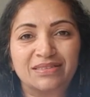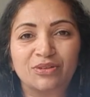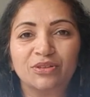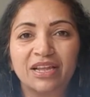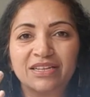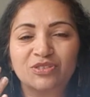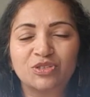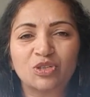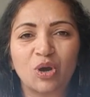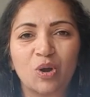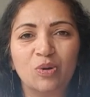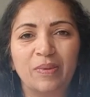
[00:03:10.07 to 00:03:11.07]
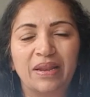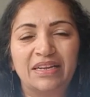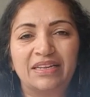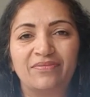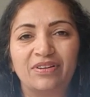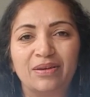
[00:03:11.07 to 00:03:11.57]
So there are so many
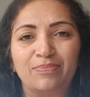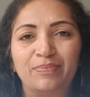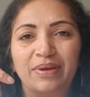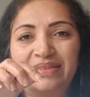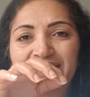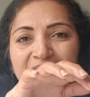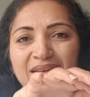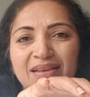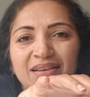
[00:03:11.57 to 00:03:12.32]
developments